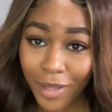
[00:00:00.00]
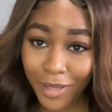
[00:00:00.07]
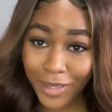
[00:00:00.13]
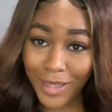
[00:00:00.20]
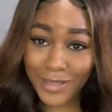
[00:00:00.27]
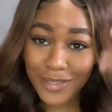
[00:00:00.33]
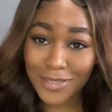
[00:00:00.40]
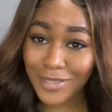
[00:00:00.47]

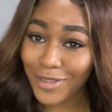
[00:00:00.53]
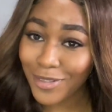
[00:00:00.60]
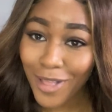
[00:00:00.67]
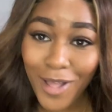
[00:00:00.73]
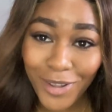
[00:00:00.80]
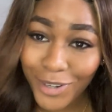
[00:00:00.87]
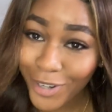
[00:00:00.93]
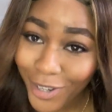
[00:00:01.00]
it's still
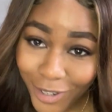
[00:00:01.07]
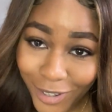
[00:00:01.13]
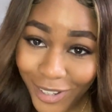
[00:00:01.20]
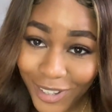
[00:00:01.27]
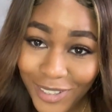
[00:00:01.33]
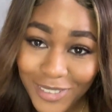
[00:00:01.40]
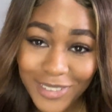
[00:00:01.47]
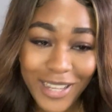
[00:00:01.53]
on,
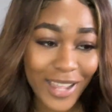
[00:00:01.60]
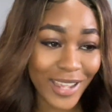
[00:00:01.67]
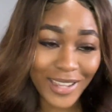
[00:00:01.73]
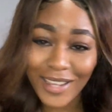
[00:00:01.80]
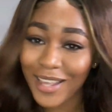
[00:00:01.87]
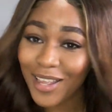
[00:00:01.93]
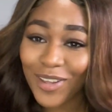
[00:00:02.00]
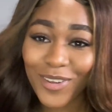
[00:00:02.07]
girl.
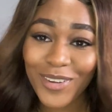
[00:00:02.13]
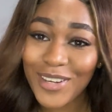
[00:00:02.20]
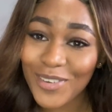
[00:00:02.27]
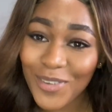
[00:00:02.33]
Like, it ain't going